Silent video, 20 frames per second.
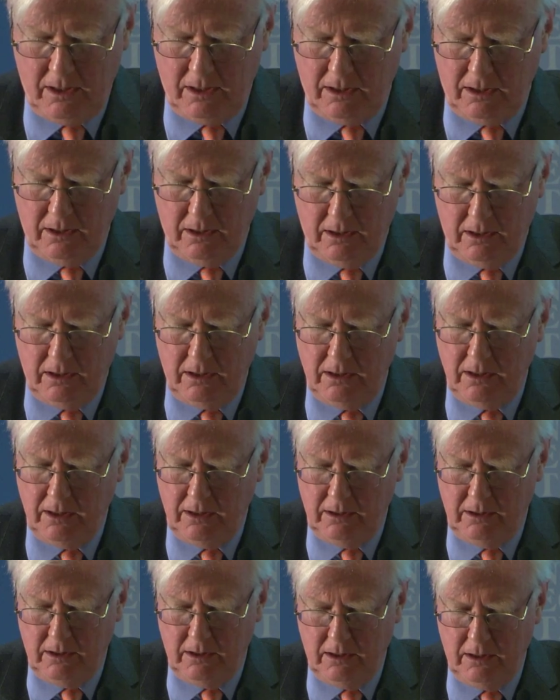uh,
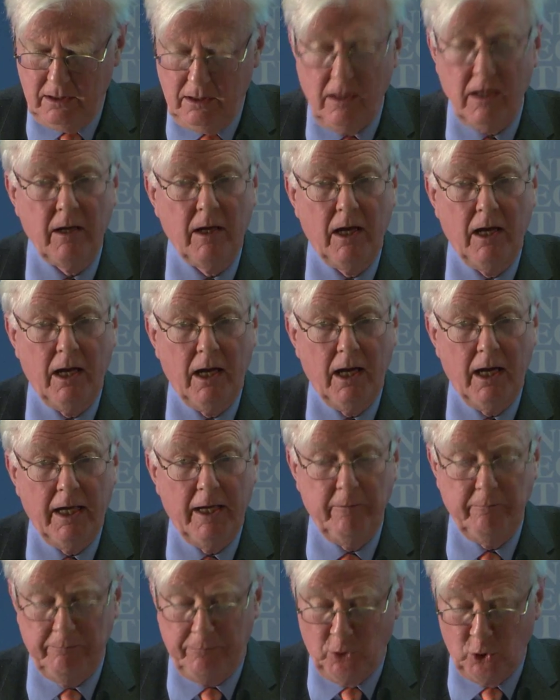
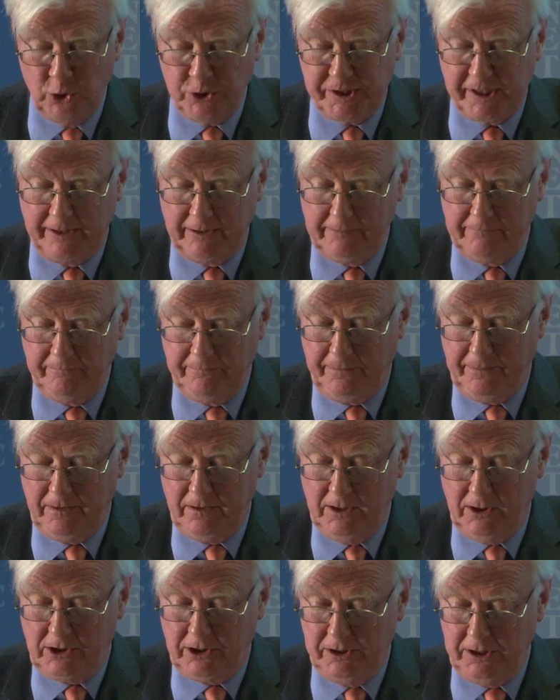imposing
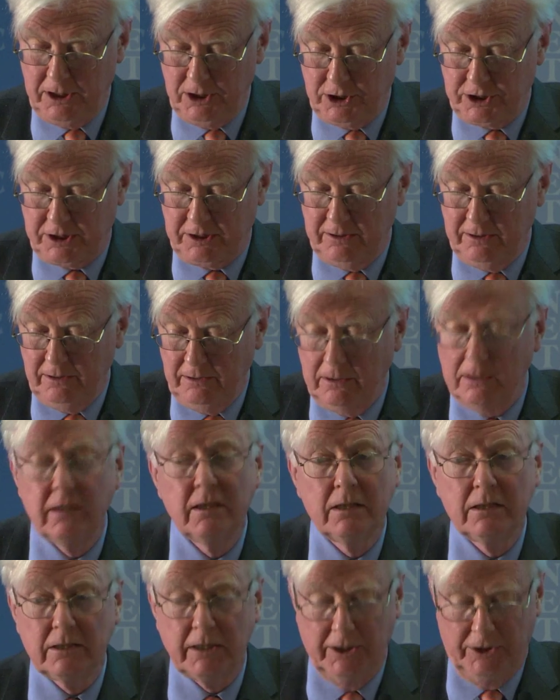the condition
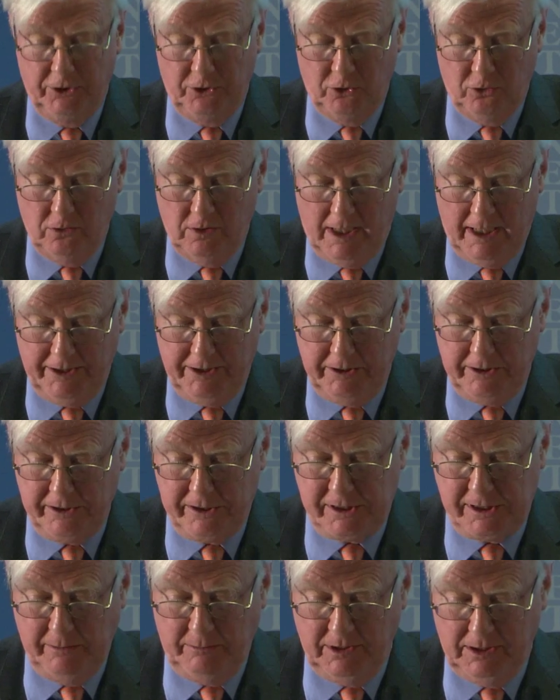that no other
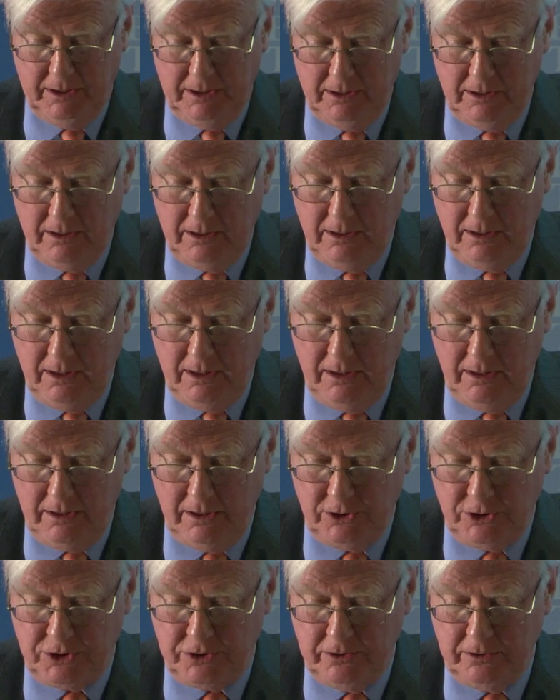similar
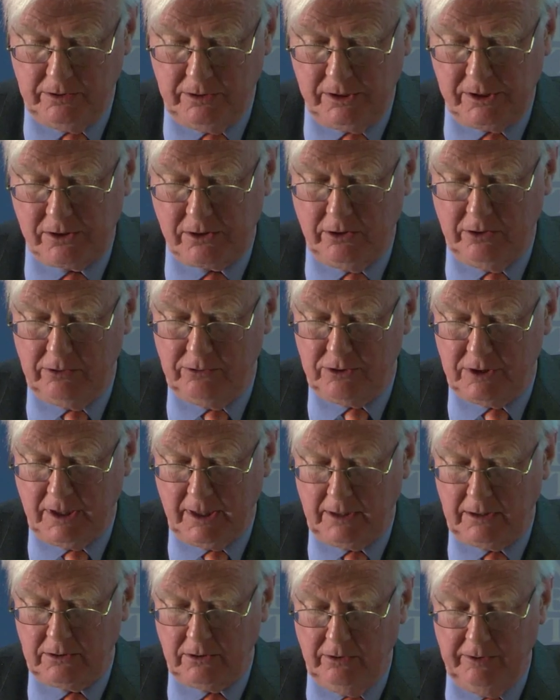insurance
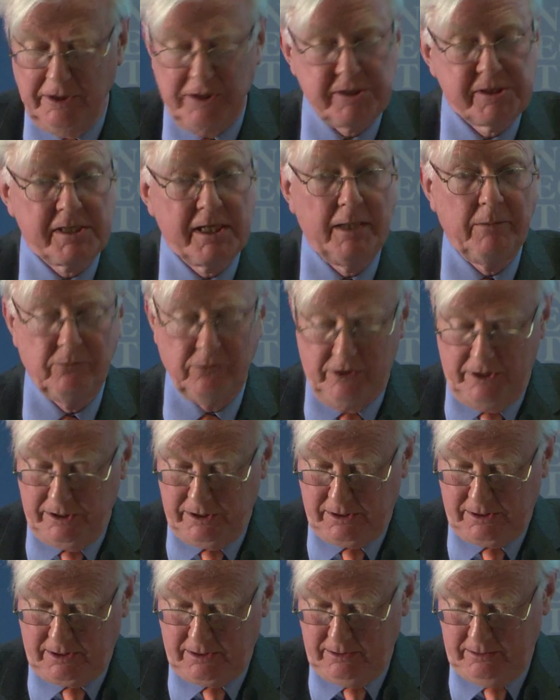contract on the same
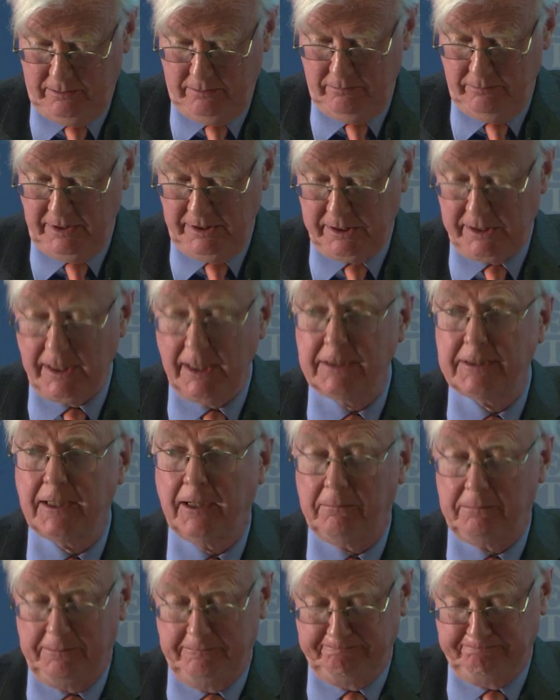risk be set
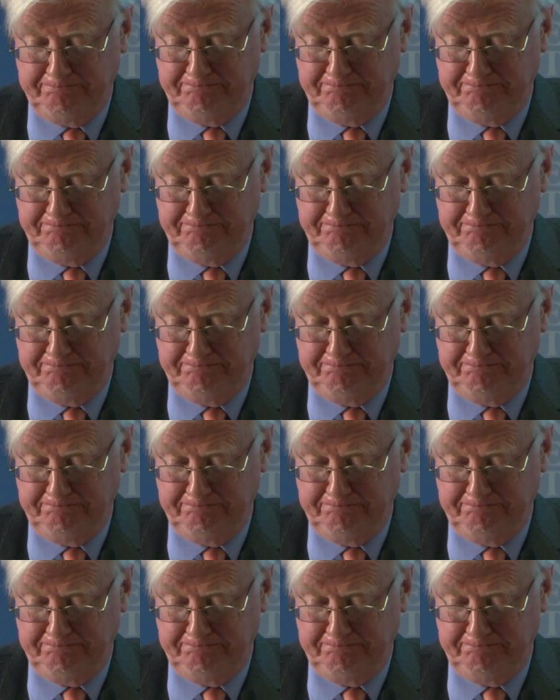up.